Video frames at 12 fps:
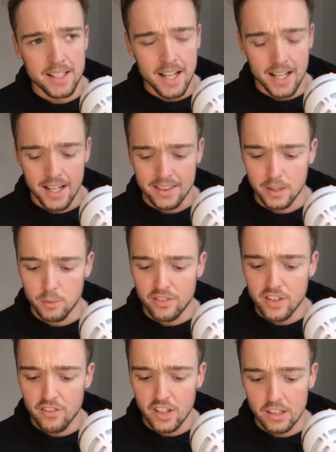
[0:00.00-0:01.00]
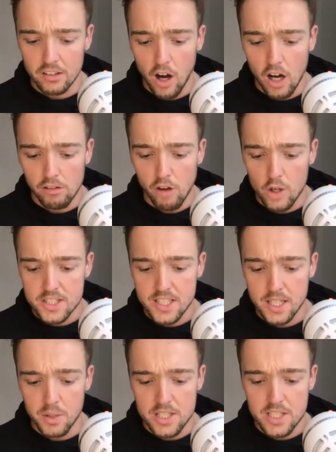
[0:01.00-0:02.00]
And I think we've covered a lot
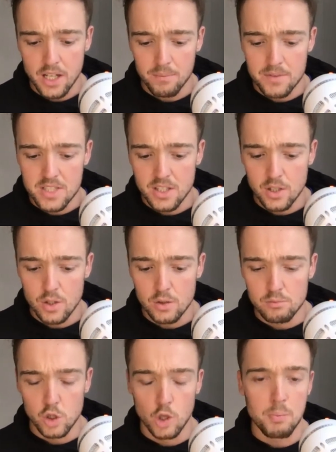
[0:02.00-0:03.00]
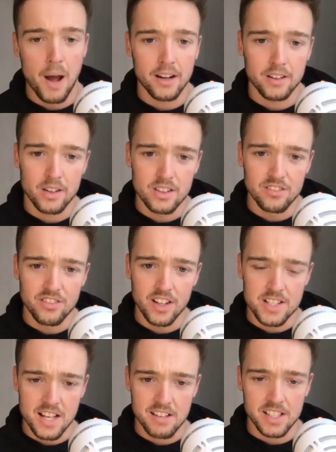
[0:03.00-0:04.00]
today when it's come to your background in
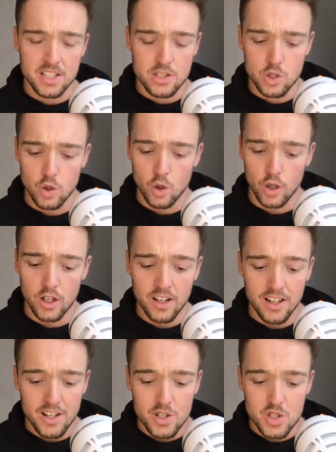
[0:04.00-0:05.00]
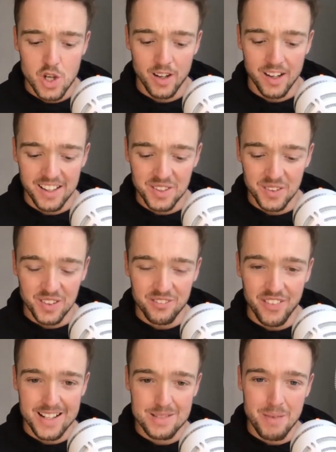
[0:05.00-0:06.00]
fitness, Alex, your journey through the
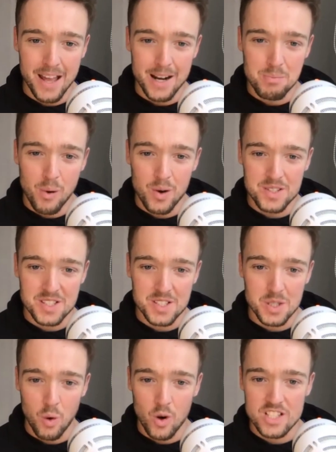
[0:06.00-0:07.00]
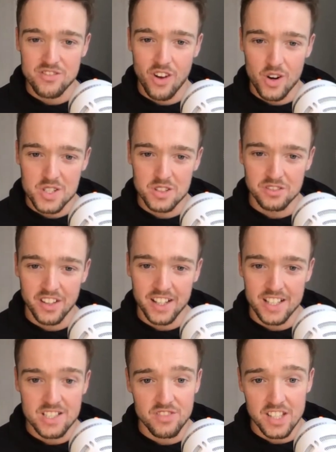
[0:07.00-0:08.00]
fitness menopause and towards functional
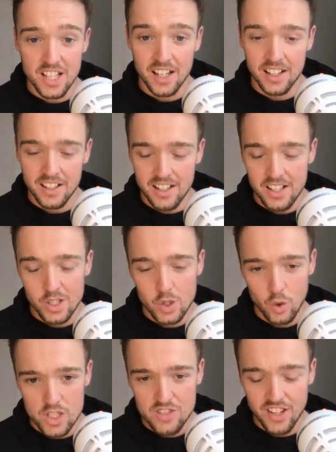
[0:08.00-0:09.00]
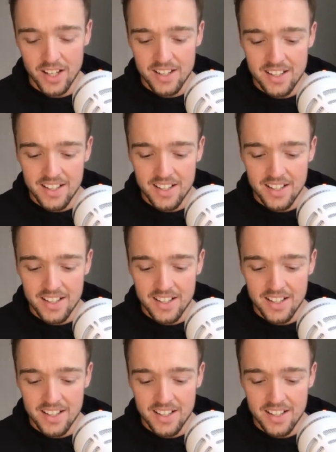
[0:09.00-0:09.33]
fitness via CrossFit,